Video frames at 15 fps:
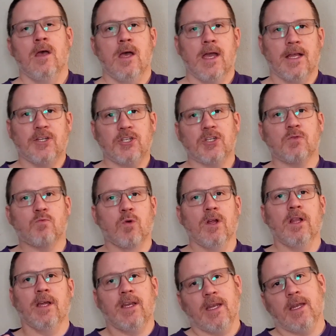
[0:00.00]
it just
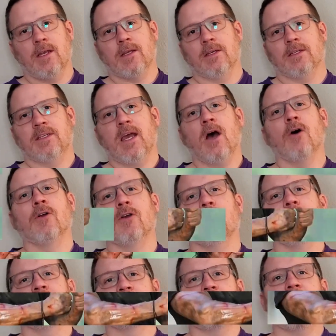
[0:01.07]
really didn't tell
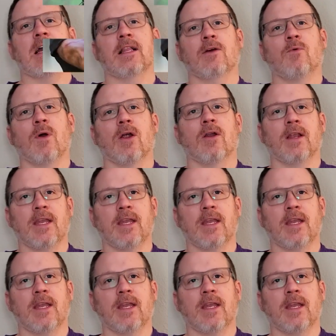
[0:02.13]
you exactly where it